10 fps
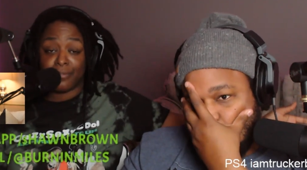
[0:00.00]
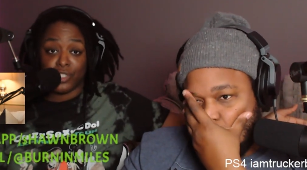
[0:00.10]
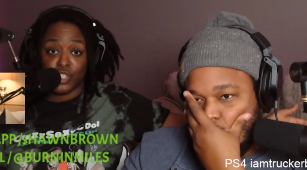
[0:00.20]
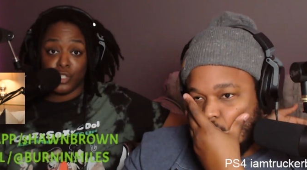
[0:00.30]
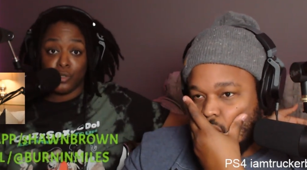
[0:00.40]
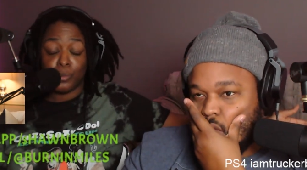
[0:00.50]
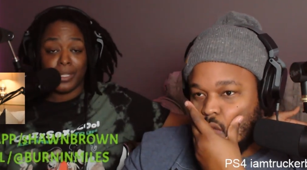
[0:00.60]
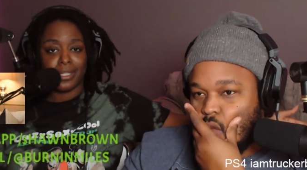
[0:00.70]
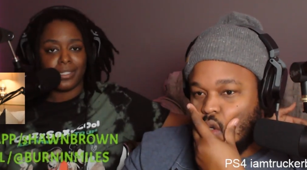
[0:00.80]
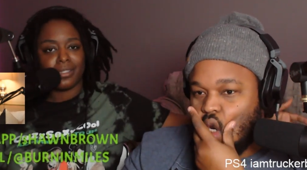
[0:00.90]
Speaker 1: to choose,
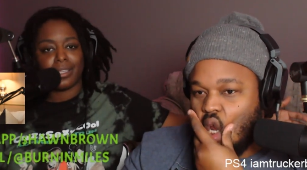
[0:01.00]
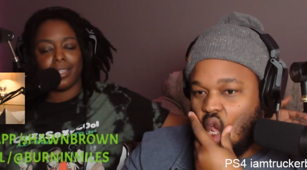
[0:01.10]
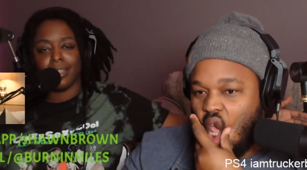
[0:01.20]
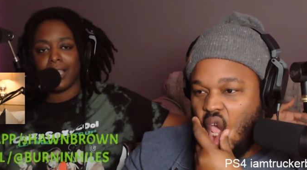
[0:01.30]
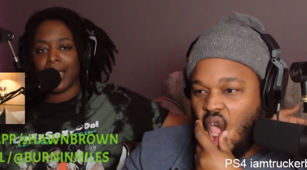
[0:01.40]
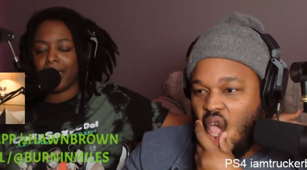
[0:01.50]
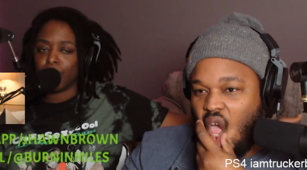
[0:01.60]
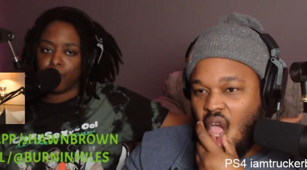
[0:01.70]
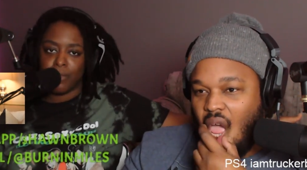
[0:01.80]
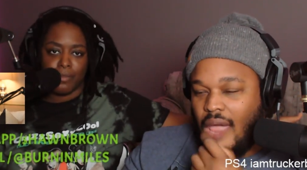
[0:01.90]
because there's a lot
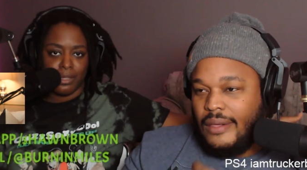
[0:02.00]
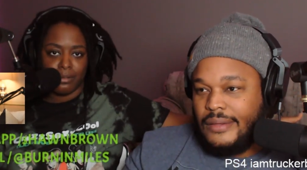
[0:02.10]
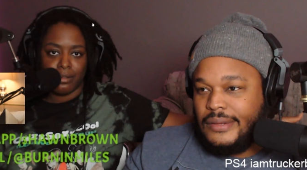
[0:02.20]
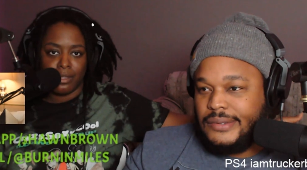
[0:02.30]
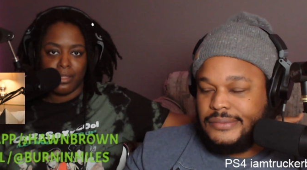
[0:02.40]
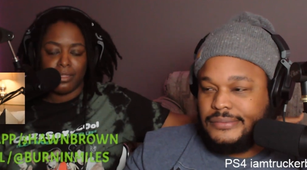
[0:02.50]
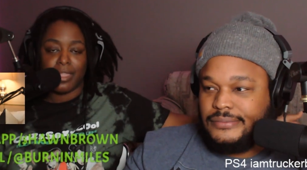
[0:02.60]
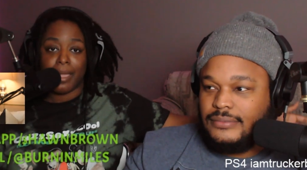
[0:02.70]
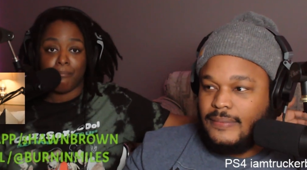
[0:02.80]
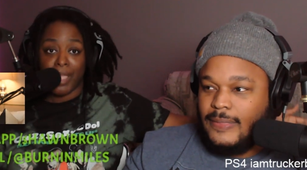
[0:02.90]
of women
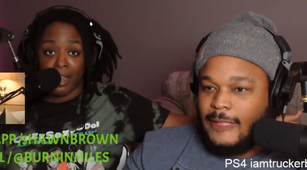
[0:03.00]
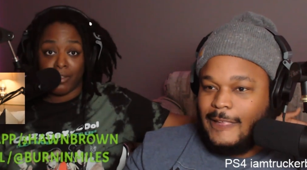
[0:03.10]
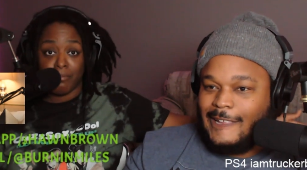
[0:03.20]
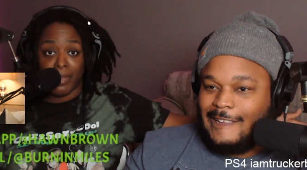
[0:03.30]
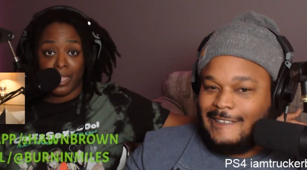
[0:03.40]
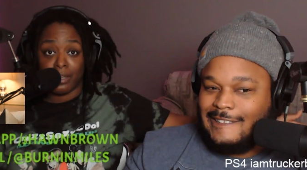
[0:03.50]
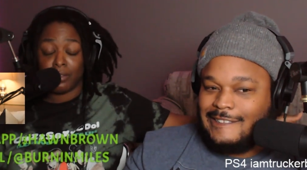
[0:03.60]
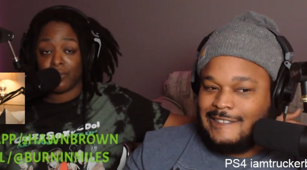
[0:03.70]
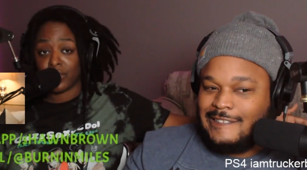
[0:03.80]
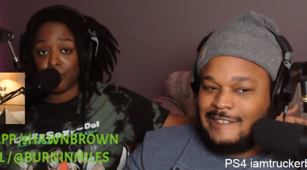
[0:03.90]
that marry men
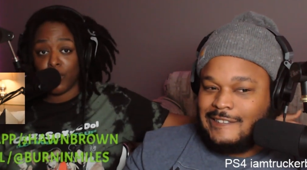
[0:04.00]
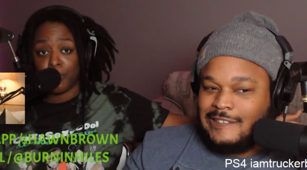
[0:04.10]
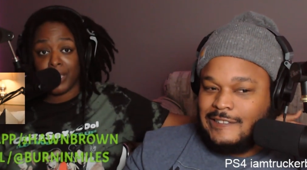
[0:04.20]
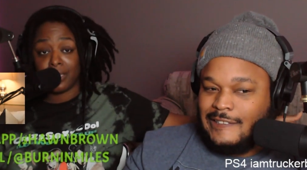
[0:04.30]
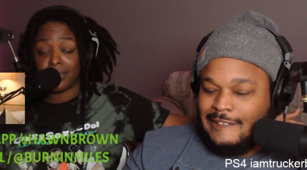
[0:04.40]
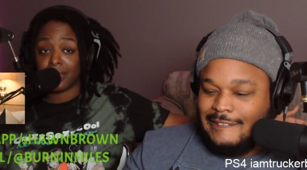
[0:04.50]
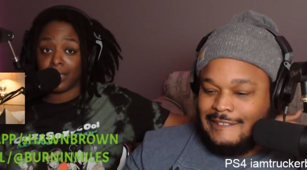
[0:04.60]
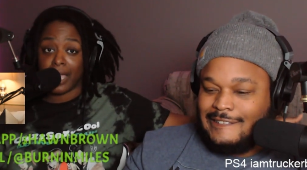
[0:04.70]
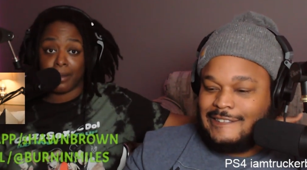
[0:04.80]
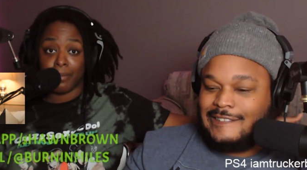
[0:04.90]
for small penises, a
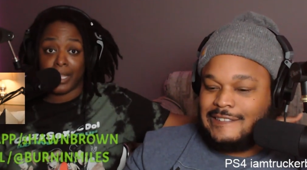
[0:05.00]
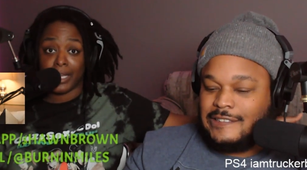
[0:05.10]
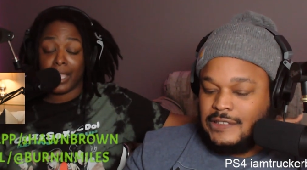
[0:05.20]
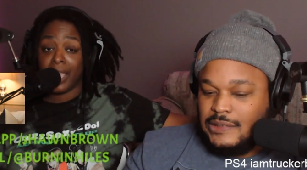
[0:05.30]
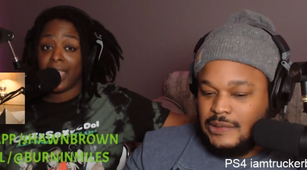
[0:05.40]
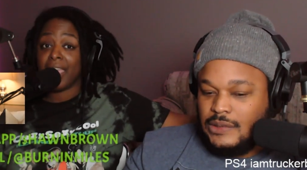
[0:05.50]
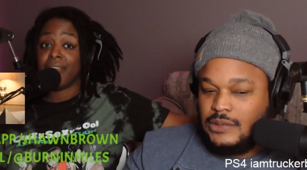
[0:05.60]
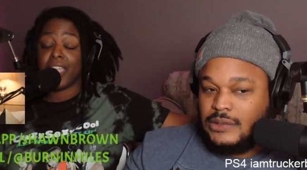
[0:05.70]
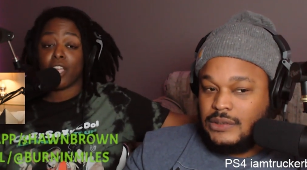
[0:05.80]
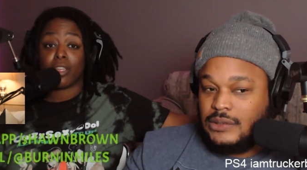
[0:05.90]
lot of money, and
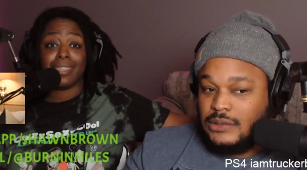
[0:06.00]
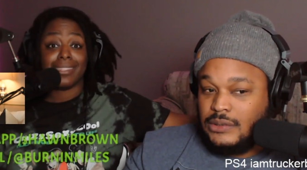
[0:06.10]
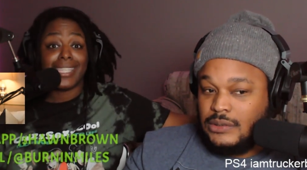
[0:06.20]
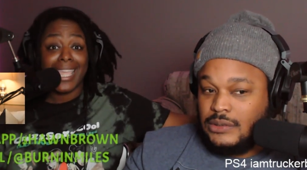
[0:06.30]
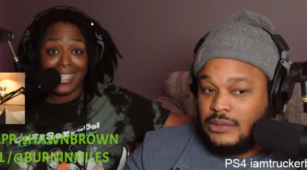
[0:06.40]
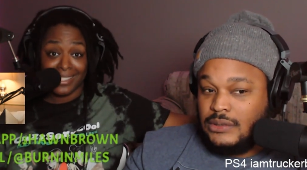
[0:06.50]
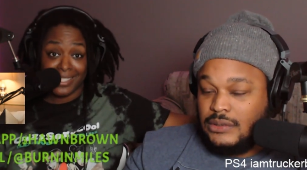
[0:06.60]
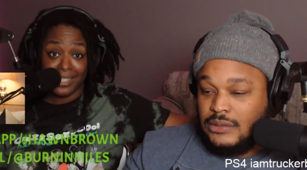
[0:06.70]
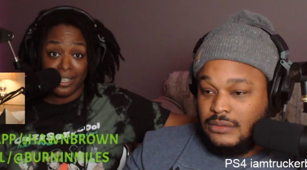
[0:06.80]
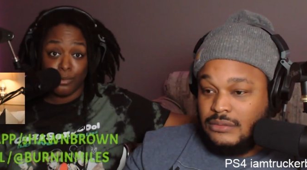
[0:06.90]
they are content
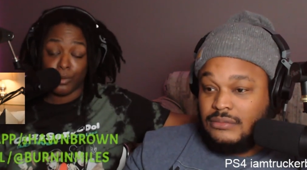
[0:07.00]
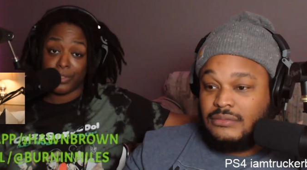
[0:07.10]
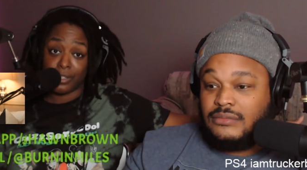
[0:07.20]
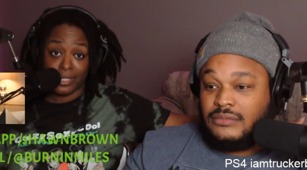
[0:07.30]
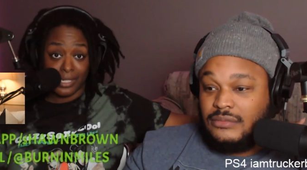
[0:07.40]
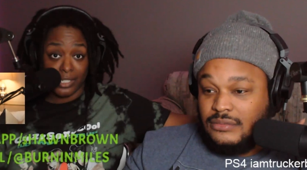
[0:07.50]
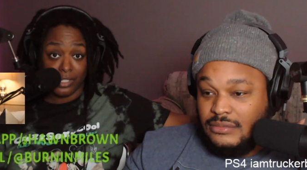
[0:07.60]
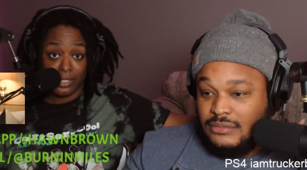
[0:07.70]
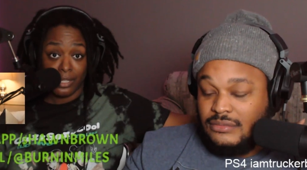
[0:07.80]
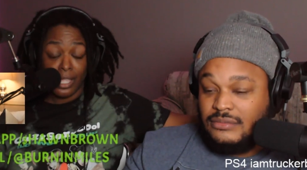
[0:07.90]
with their
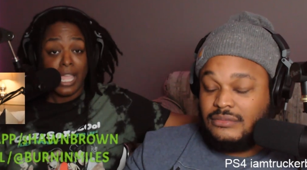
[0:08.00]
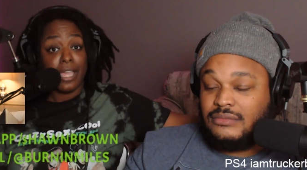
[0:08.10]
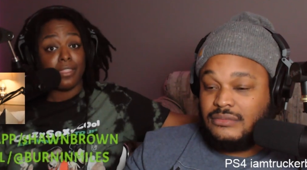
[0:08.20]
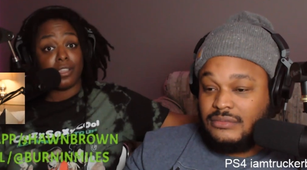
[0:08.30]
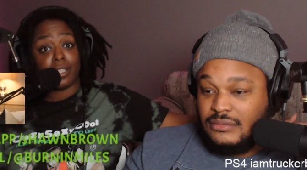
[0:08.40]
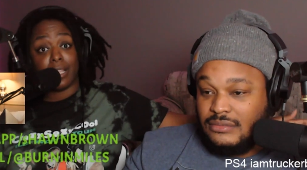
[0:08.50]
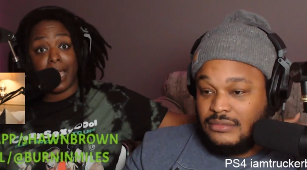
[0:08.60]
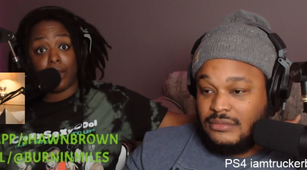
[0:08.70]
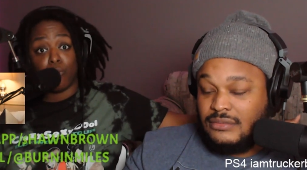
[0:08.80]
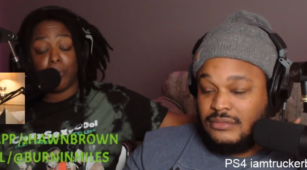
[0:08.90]
decision. There's a
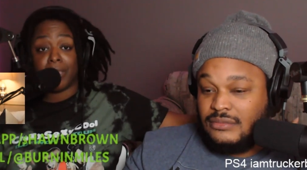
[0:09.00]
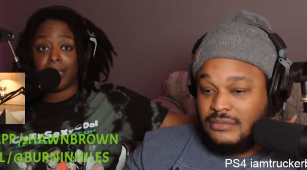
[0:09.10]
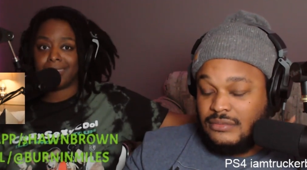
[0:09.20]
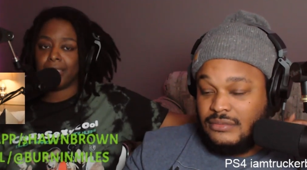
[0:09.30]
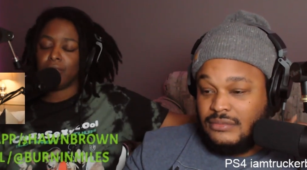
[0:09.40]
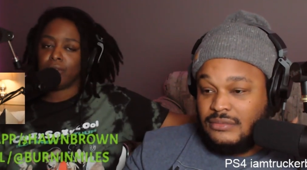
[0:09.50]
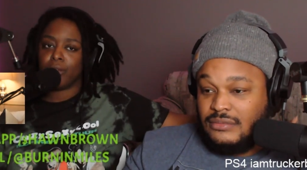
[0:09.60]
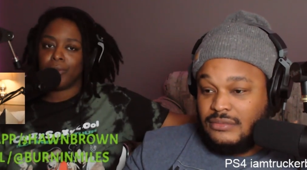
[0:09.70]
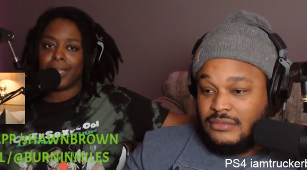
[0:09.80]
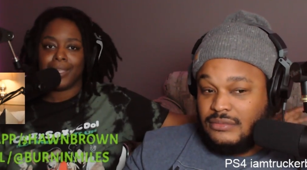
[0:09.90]
lot of women that say, you know
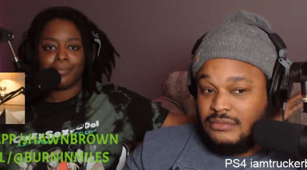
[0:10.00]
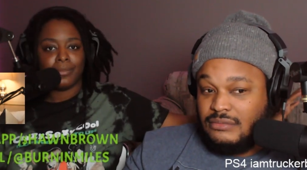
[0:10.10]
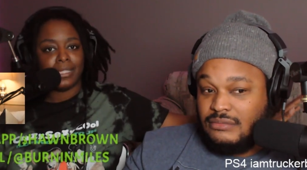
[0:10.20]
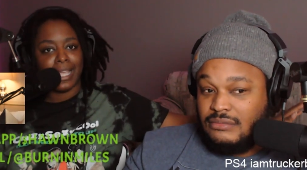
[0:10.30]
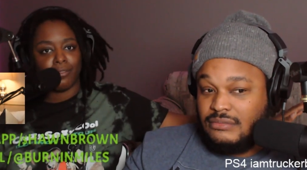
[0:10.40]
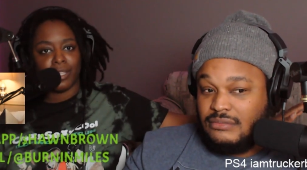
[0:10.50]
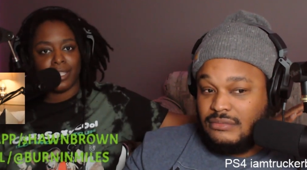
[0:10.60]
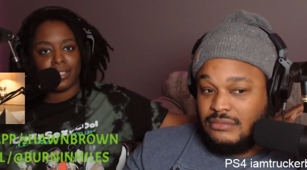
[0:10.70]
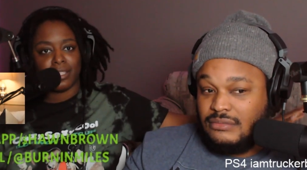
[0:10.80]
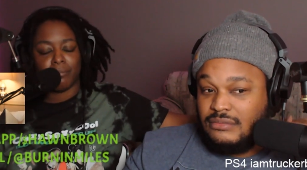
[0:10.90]
what? Not really
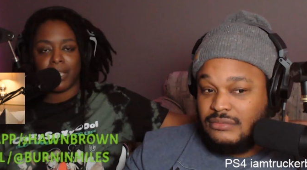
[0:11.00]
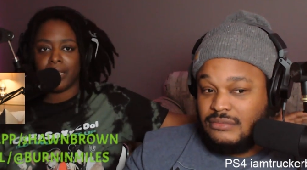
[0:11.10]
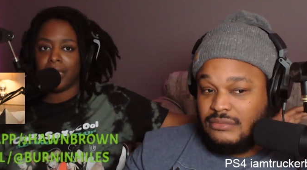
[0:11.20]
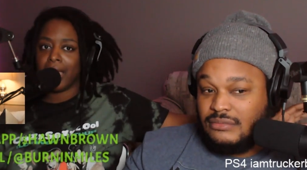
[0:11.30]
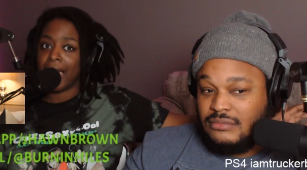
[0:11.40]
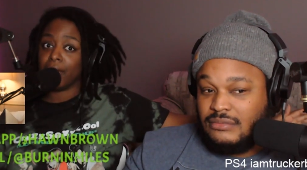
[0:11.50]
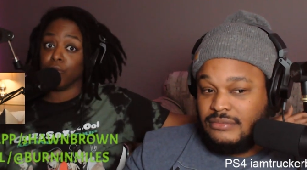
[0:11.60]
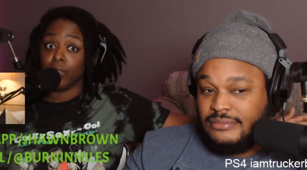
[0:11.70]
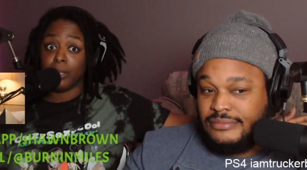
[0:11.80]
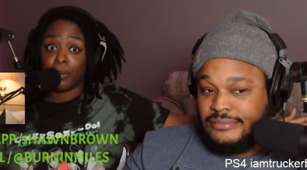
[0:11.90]
into the money. I
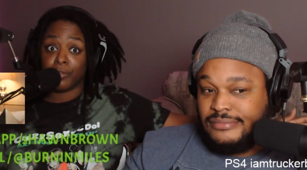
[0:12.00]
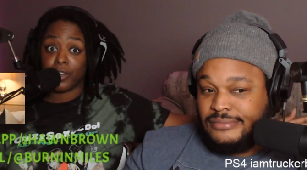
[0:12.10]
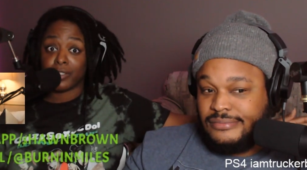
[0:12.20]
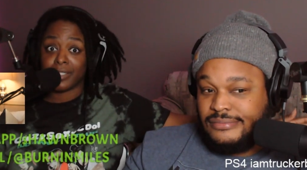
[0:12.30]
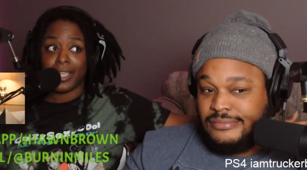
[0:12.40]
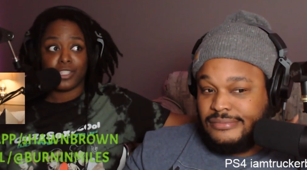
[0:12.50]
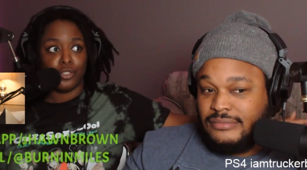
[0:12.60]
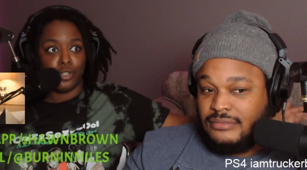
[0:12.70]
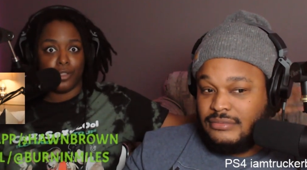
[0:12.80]
really prefer sex. You know,